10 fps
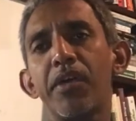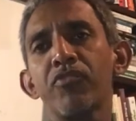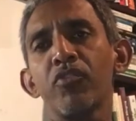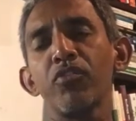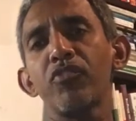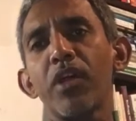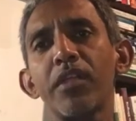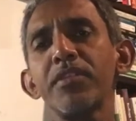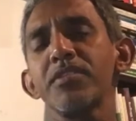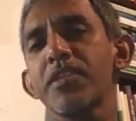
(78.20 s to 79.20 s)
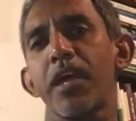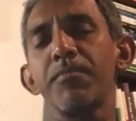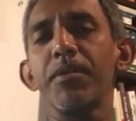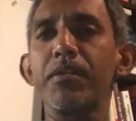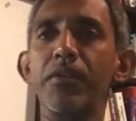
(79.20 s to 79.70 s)
So to start this
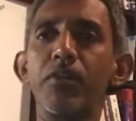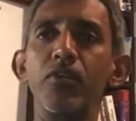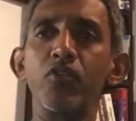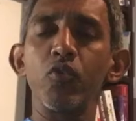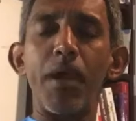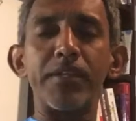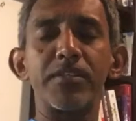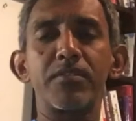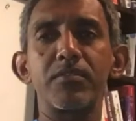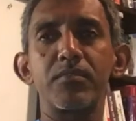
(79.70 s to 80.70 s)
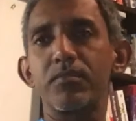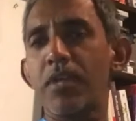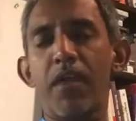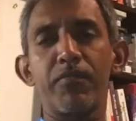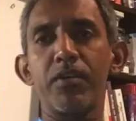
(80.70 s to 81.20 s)
assignment, you might
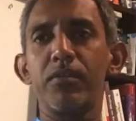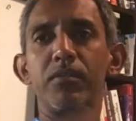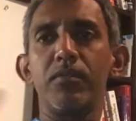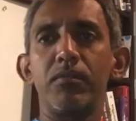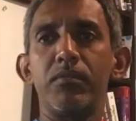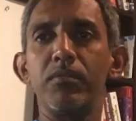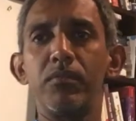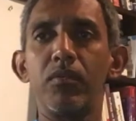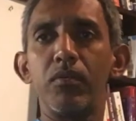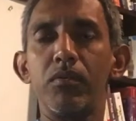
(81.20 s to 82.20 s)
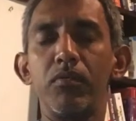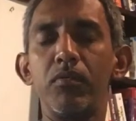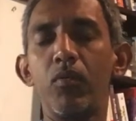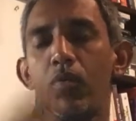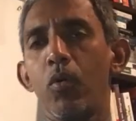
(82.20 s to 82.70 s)
have a
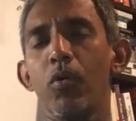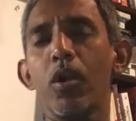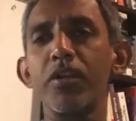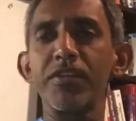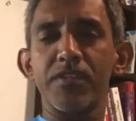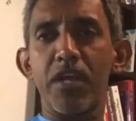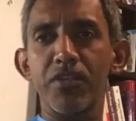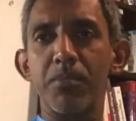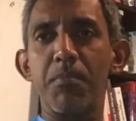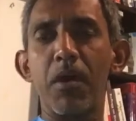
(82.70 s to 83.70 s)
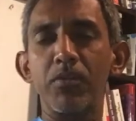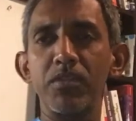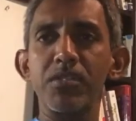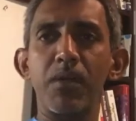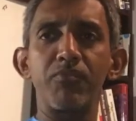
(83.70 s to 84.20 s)
overall discussion about
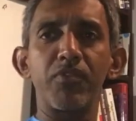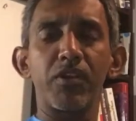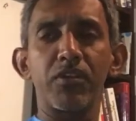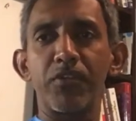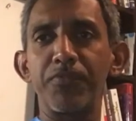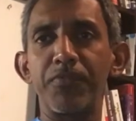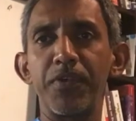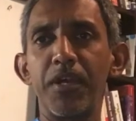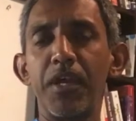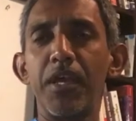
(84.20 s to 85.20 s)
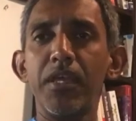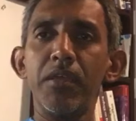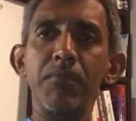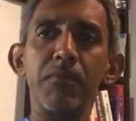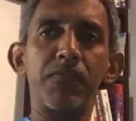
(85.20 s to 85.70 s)
the subject of
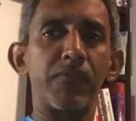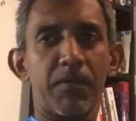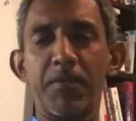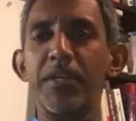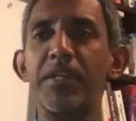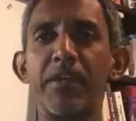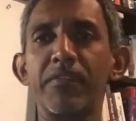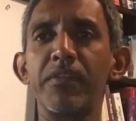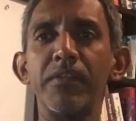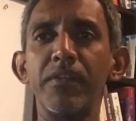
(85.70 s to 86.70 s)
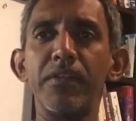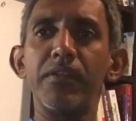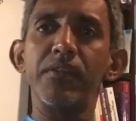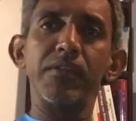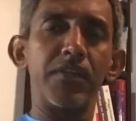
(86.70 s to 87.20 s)
segmentation,
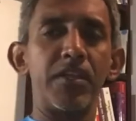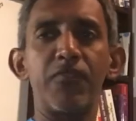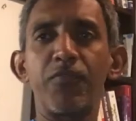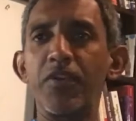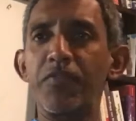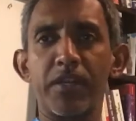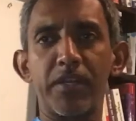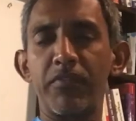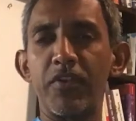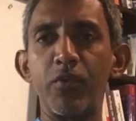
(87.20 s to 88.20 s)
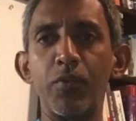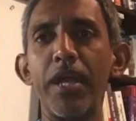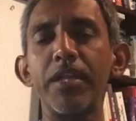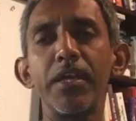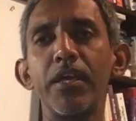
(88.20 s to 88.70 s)
the need for effectively do
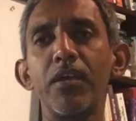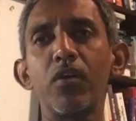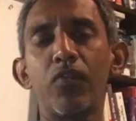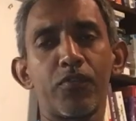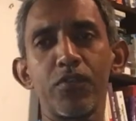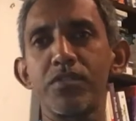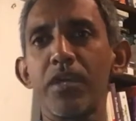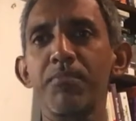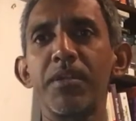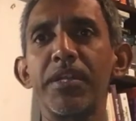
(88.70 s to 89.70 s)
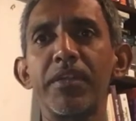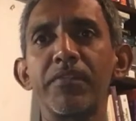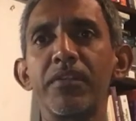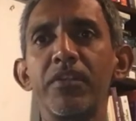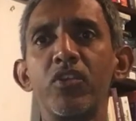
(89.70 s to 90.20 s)
that. Of course,
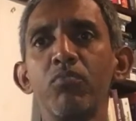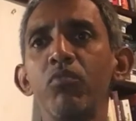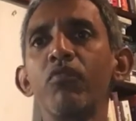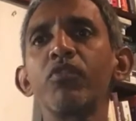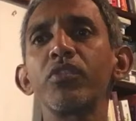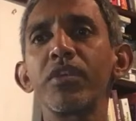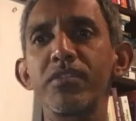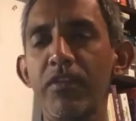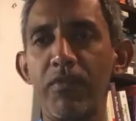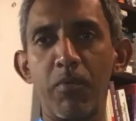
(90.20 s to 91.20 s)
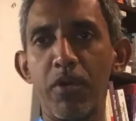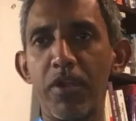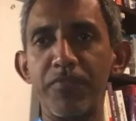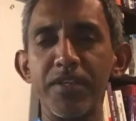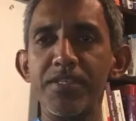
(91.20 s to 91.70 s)
segmentation need to move to things like
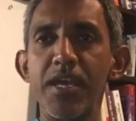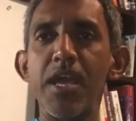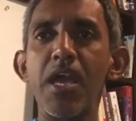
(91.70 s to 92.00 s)
webographics,